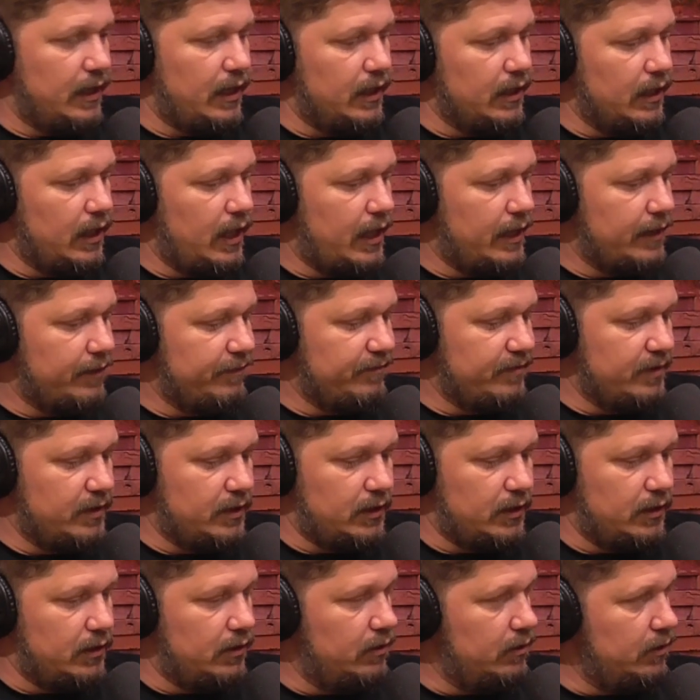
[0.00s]
a lot
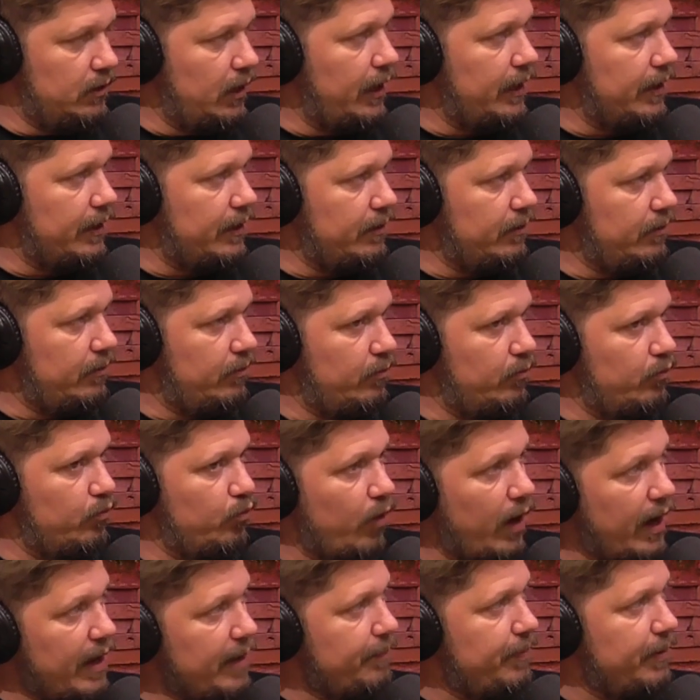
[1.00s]
of like
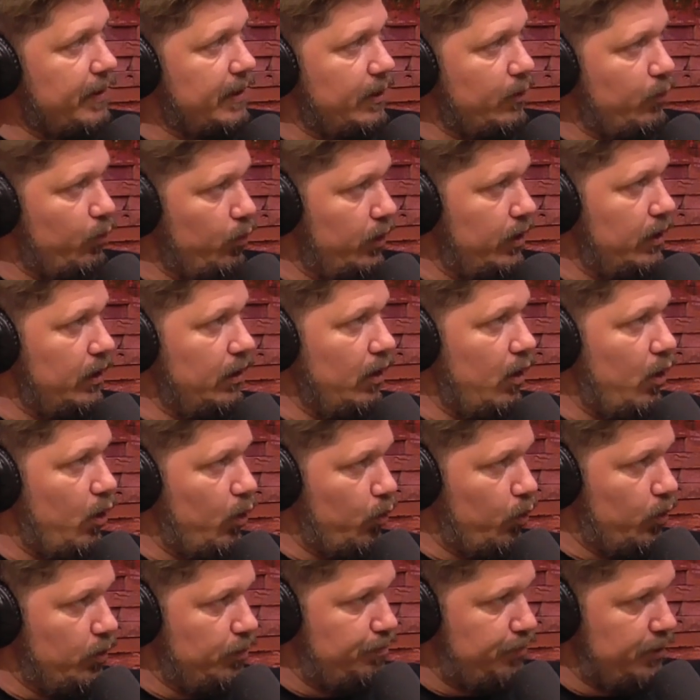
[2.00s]
raping went
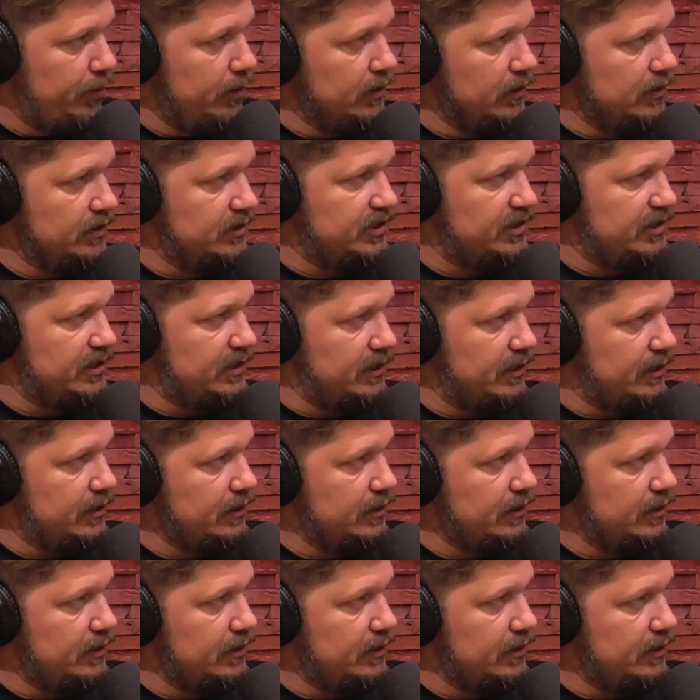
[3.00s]
along with pillaging.